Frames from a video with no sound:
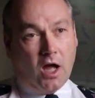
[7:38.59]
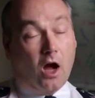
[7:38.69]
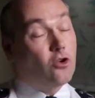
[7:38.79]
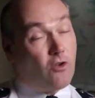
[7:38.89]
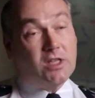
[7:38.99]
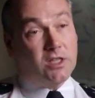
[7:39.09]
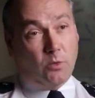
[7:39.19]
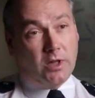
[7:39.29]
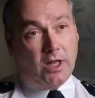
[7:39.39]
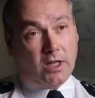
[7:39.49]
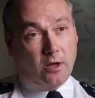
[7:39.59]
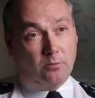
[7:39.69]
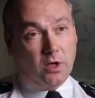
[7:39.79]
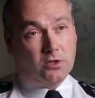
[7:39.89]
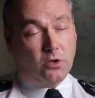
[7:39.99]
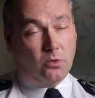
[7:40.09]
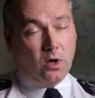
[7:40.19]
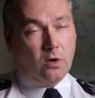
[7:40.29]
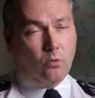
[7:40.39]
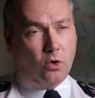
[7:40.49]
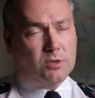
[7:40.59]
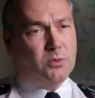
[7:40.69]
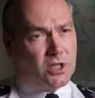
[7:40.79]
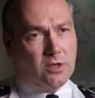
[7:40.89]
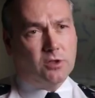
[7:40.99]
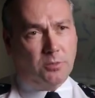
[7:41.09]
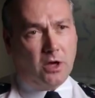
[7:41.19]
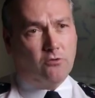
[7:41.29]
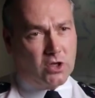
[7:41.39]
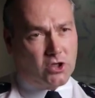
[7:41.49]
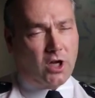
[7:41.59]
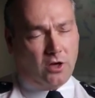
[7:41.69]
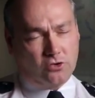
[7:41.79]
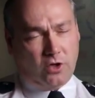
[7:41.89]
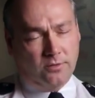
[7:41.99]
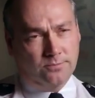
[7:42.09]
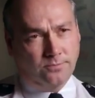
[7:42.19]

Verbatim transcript: are greater when they come to what is perceived to be a richer country.